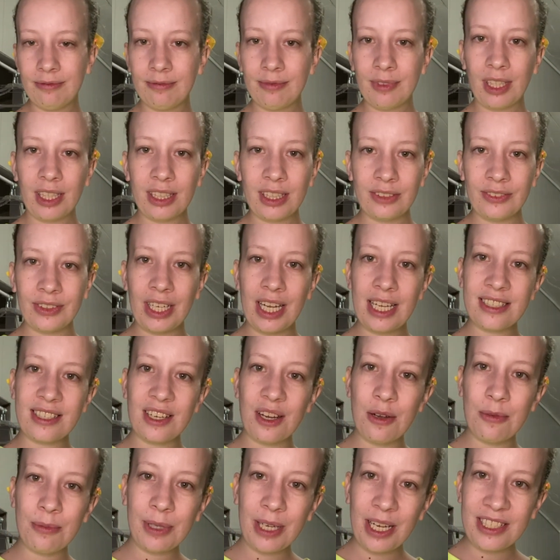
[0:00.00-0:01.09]
I love you guys. I
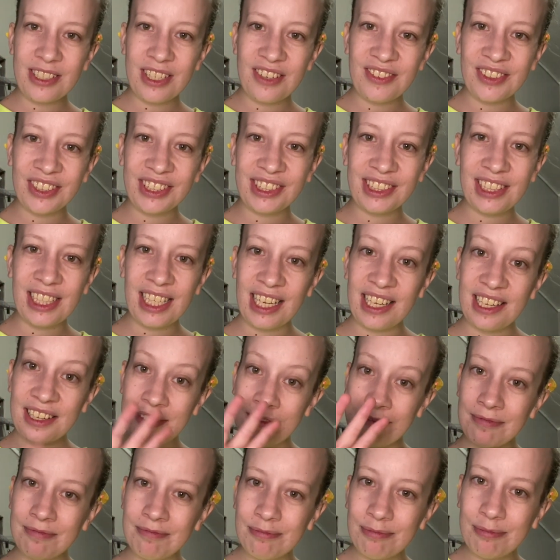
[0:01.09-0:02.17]
hope you guys are having a good day.
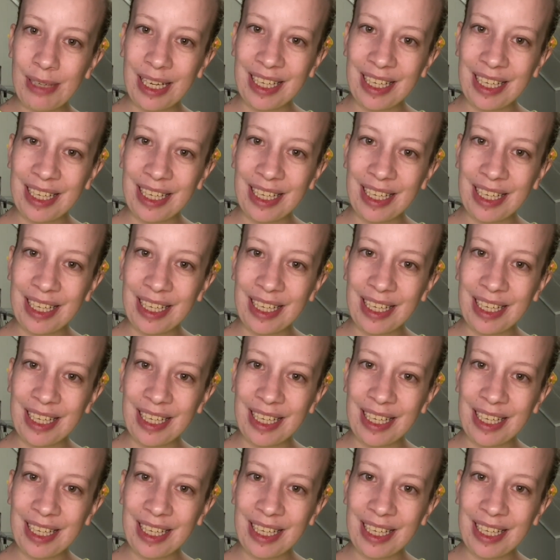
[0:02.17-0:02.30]
Bye,